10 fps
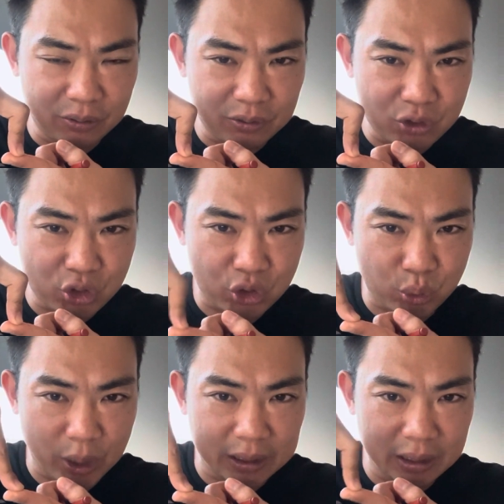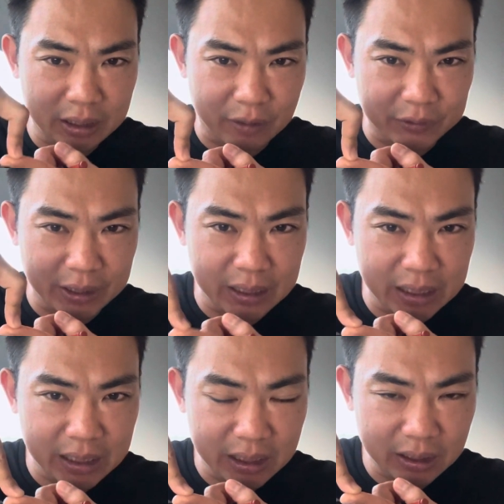straightening of the
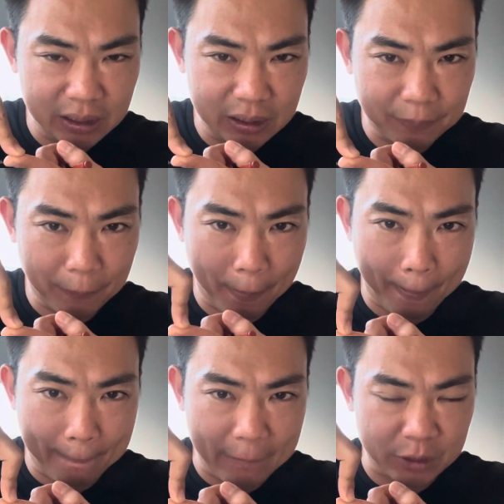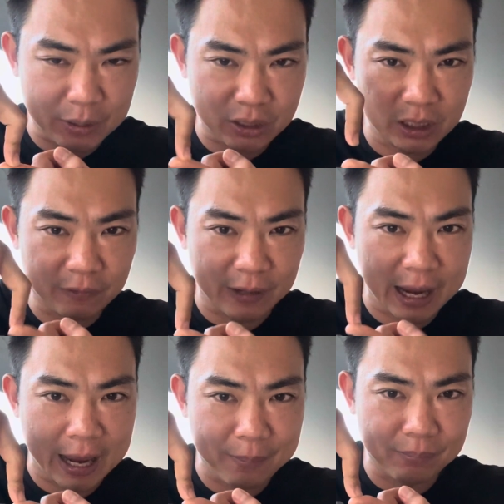knee, especially if I
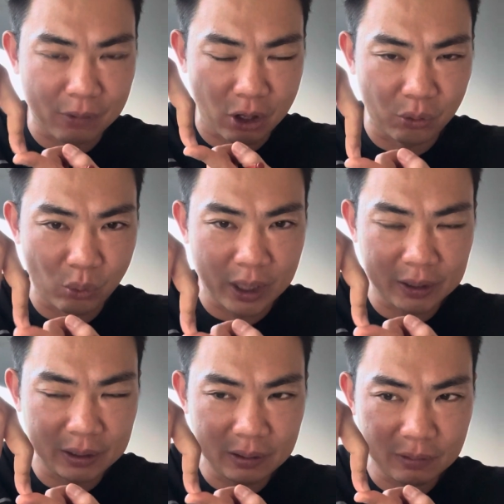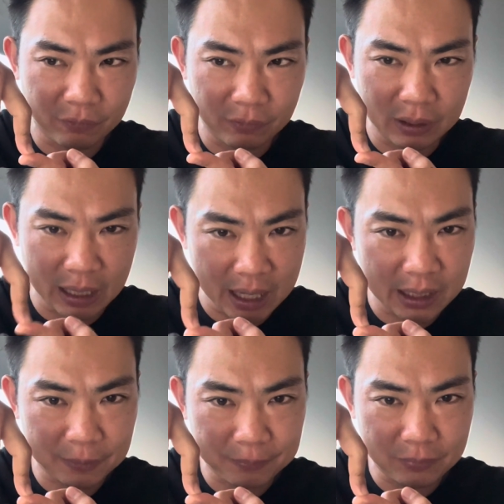am on one
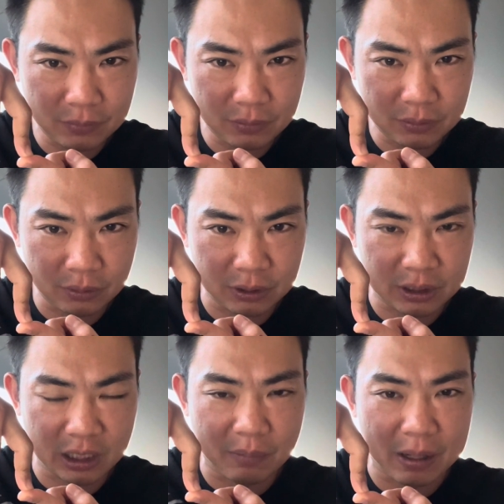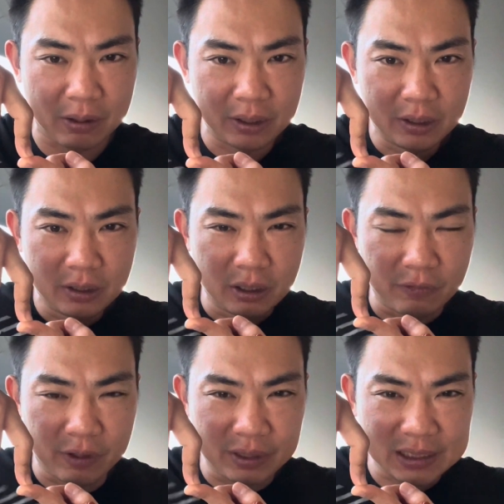leg. So just think about a
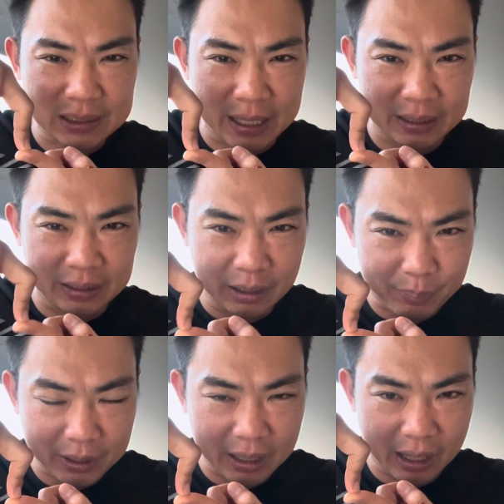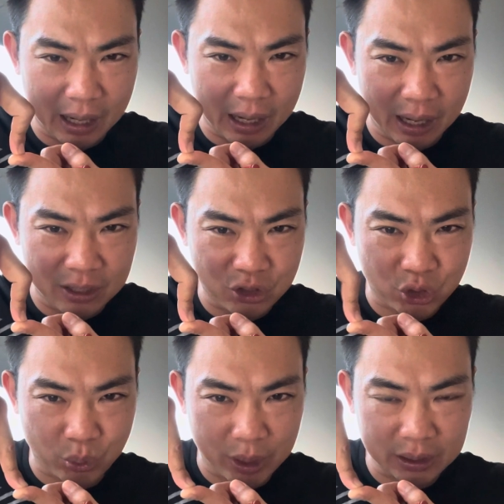very slight dip and
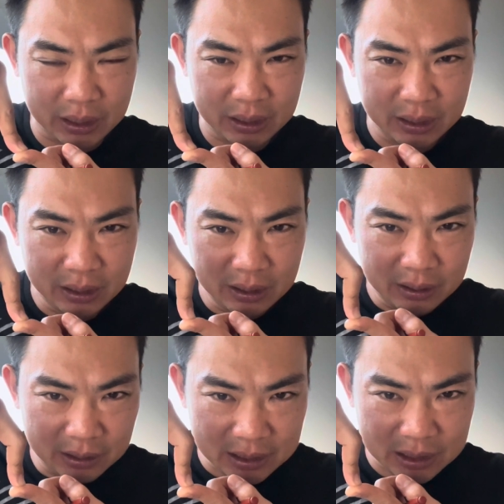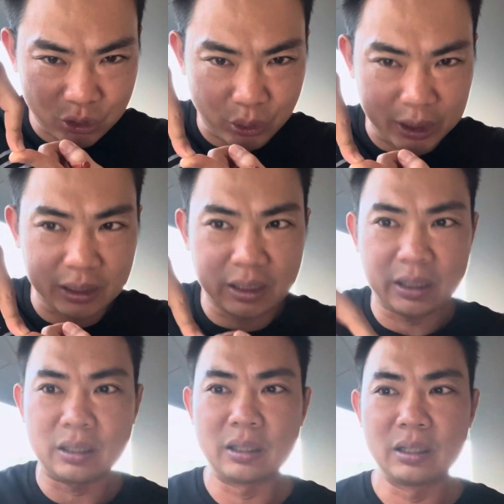straightening. This
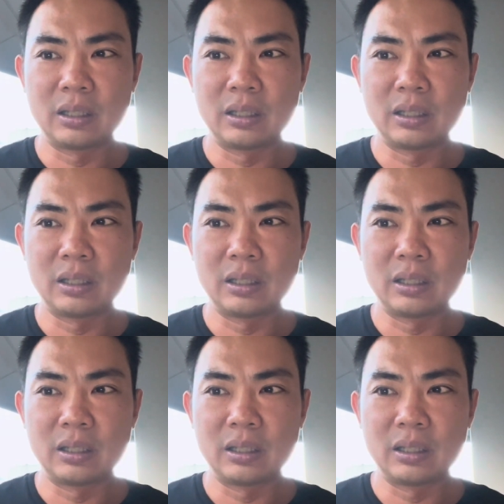straightening,